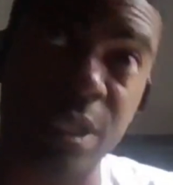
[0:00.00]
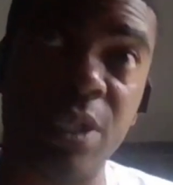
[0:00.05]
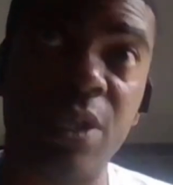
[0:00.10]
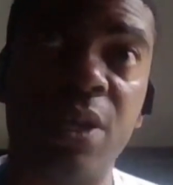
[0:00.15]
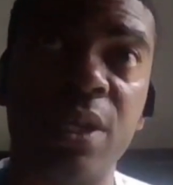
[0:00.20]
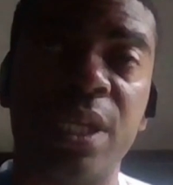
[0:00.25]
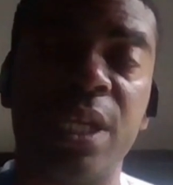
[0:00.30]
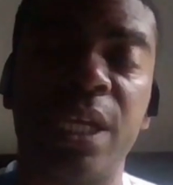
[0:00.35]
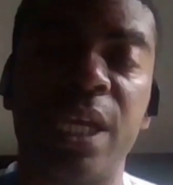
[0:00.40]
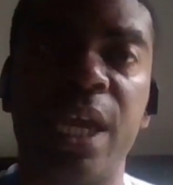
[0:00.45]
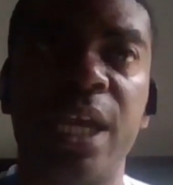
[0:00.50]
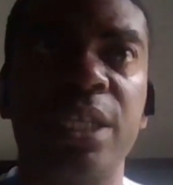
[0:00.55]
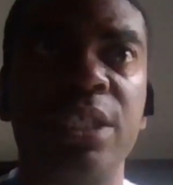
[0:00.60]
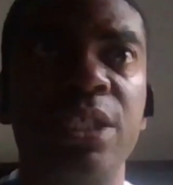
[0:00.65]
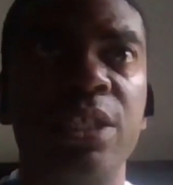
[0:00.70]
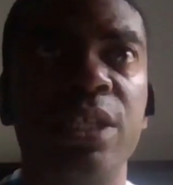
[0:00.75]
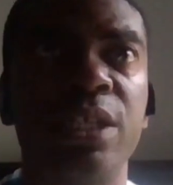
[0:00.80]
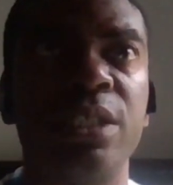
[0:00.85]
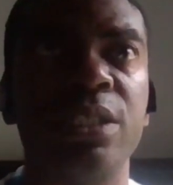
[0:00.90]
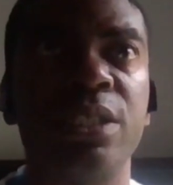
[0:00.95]
look, it has to
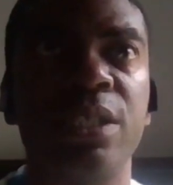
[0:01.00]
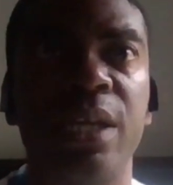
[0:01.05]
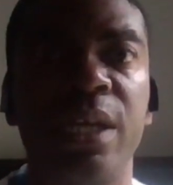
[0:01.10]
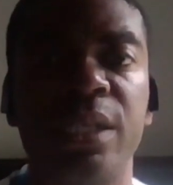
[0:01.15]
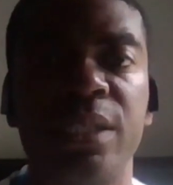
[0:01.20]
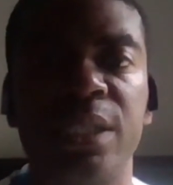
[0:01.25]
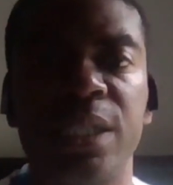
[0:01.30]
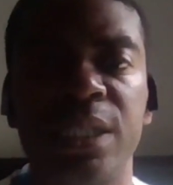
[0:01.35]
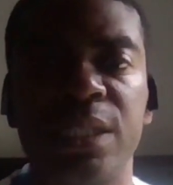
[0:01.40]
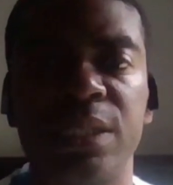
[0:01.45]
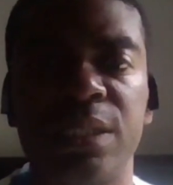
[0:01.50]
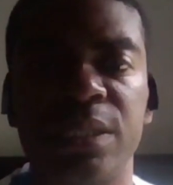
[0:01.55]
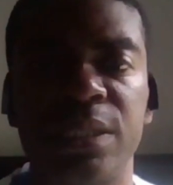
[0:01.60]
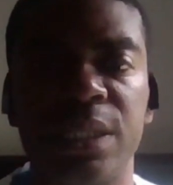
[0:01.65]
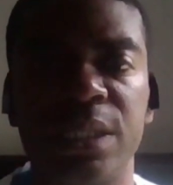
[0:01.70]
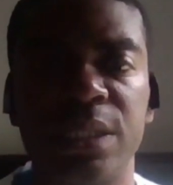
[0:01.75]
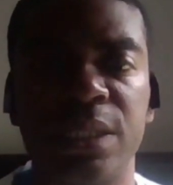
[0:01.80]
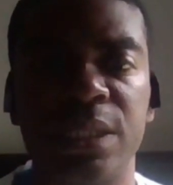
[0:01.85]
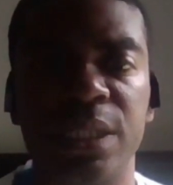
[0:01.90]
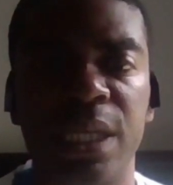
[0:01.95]
just like this and
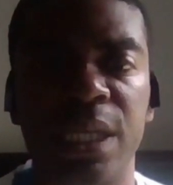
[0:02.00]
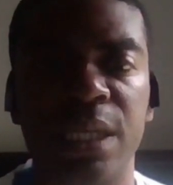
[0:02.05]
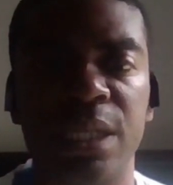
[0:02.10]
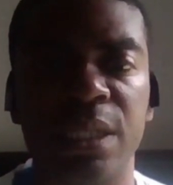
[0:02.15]
this and that,